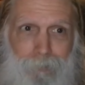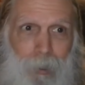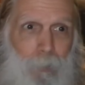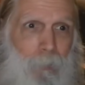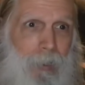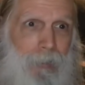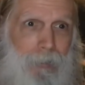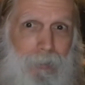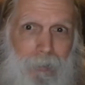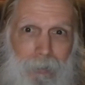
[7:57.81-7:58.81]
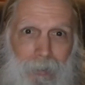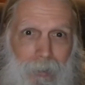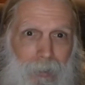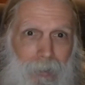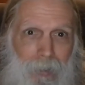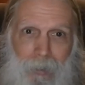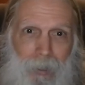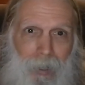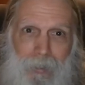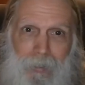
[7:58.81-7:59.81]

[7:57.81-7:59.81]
troublemaker. I